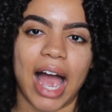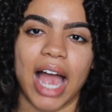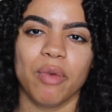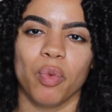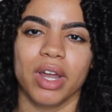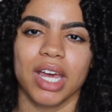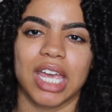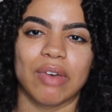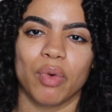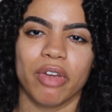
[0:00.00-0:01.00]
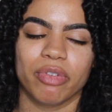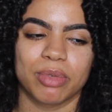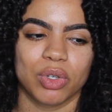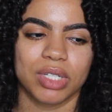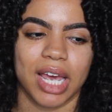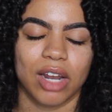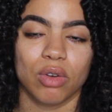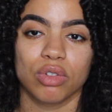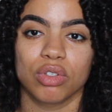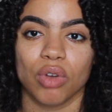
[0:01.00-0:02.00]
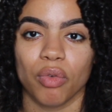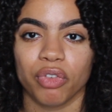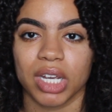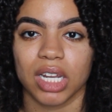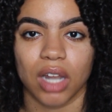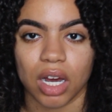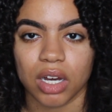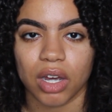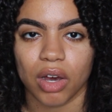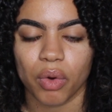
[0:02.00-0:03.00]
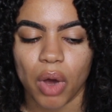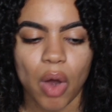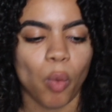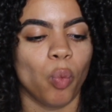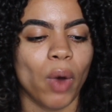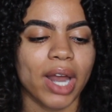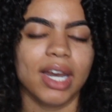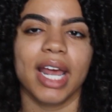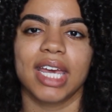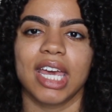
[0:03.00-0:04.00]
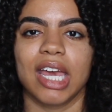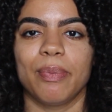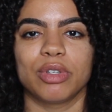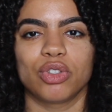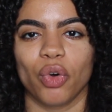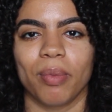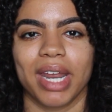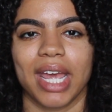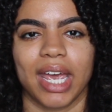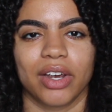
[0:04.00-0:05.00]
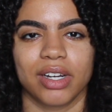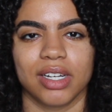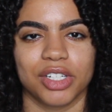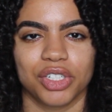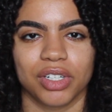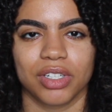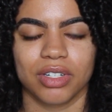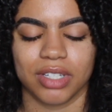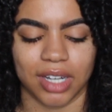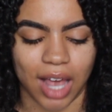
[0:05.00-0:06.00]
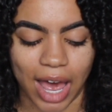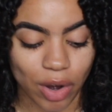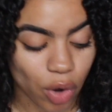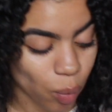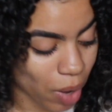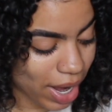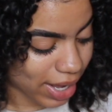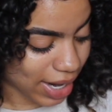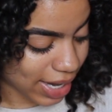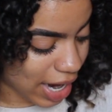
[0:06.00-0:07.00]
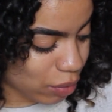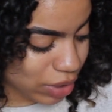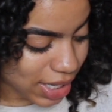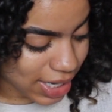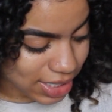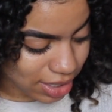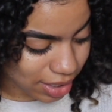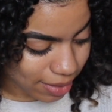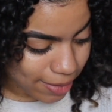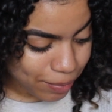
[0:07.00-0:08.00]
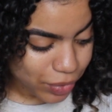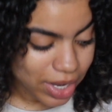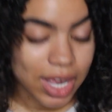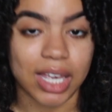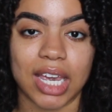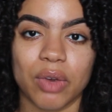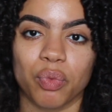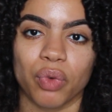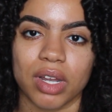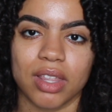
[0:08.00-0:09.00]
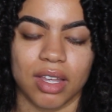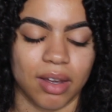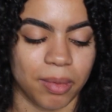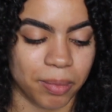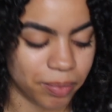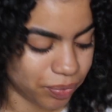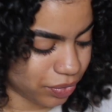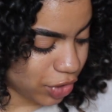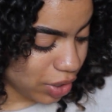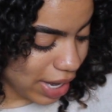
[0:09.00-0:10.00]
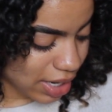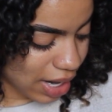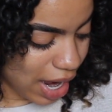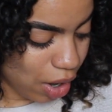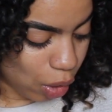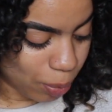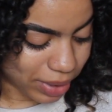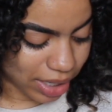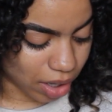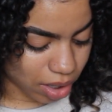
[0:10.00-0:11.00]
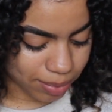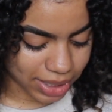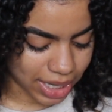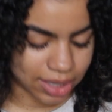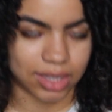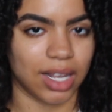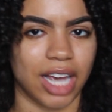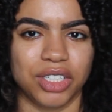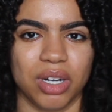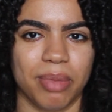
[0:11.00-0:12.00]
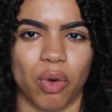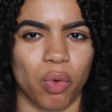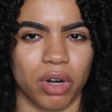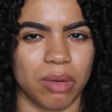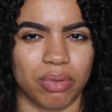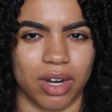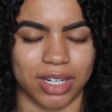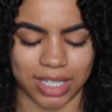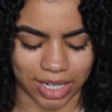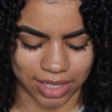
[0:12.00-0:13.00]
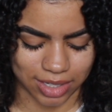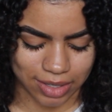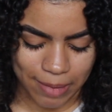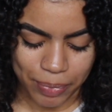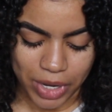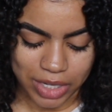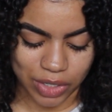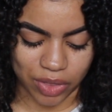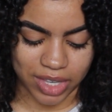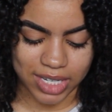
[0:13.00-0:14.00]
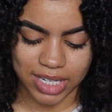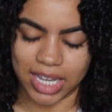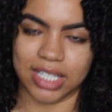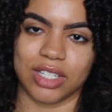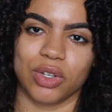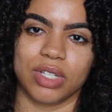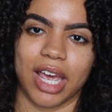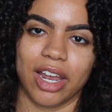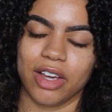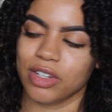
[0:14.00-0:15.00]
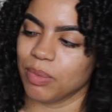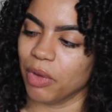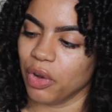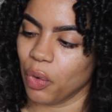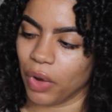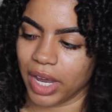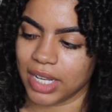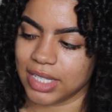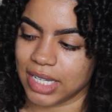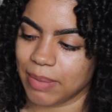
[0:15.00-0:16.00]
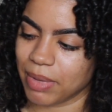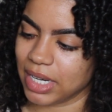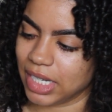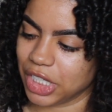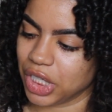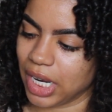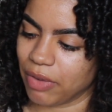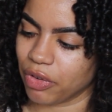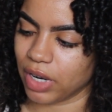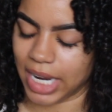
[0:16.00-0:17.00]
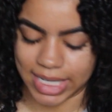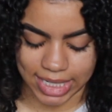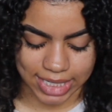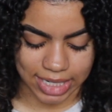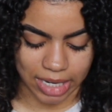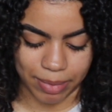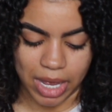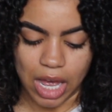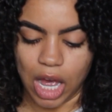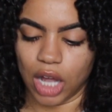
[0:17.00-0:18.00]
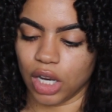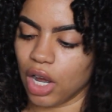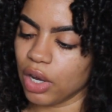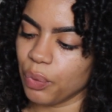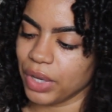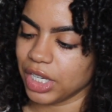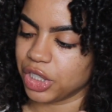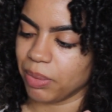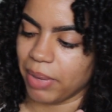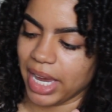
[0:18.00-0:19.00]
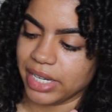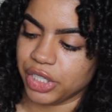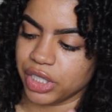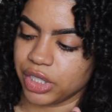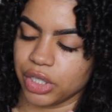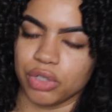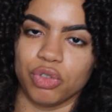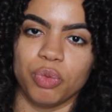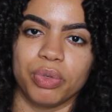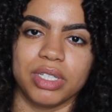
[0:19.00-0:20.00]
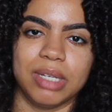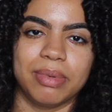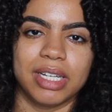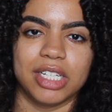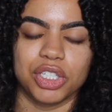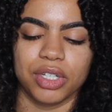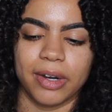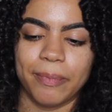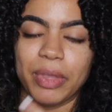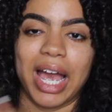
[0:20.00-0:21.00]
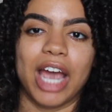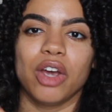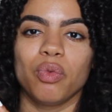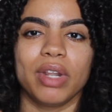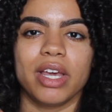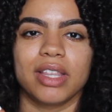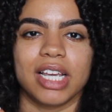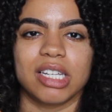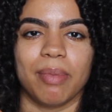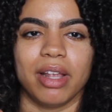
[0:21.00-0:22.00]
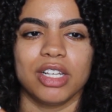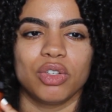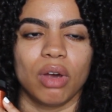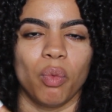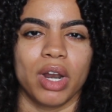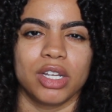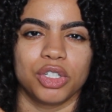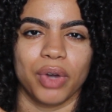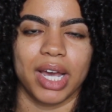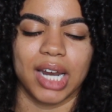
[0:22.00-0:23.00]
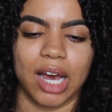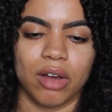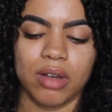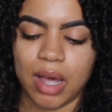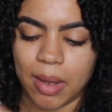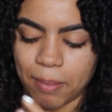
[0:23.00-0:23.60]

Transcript: I won a giveaway from Botanicals so freaking long ago. Why did I keep so many hair conditioners? I don't know why. Like I really need to get rid of them. They're like not open at all, but like I shouldn't be hoarding products like this. So this is a Botanicals Manoi Deep Conditioning Fertilizing Dip along with the Shebay Ginger Super Deep Conditioner. I heard really good things about this, so I wanted to try it out.